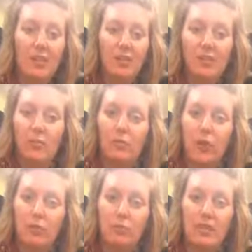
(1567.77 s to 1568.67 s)
a little
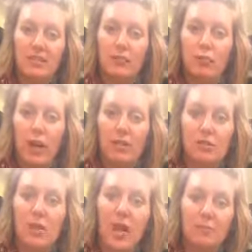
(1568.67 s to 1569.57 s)
fresh mint if you want to do
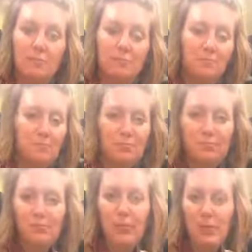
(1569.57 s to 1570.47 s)
that.
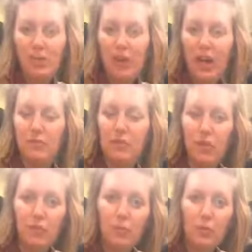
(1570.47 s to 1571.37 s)
You don't have to, though,
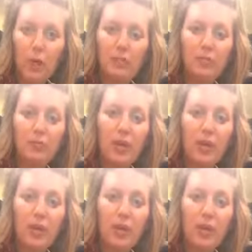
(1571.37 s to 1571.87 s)
if you don't want to.